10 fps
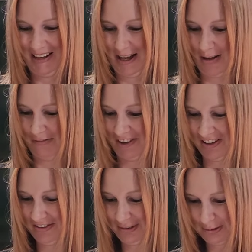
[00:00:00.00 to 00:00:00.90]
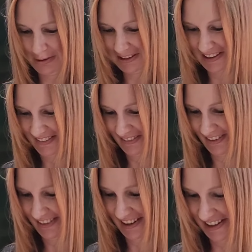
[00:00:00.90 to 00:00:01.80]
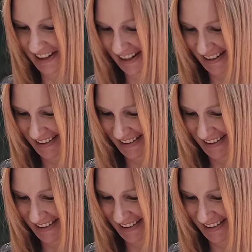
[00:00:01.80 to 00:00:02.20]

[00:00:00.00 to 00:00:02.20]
I failed Squid Games already.